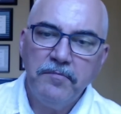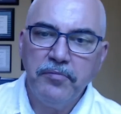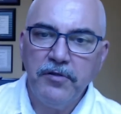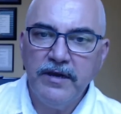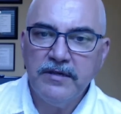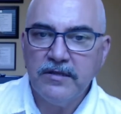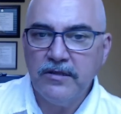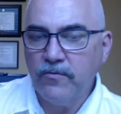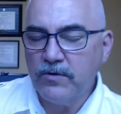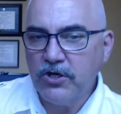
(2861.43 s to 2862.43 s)
plus
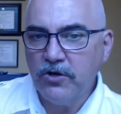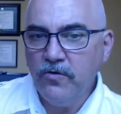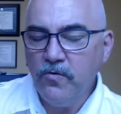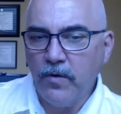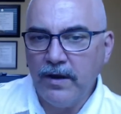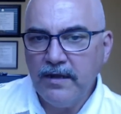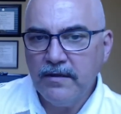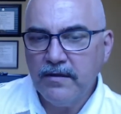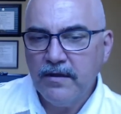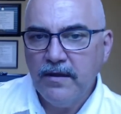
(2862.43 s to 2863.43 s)
the return rate,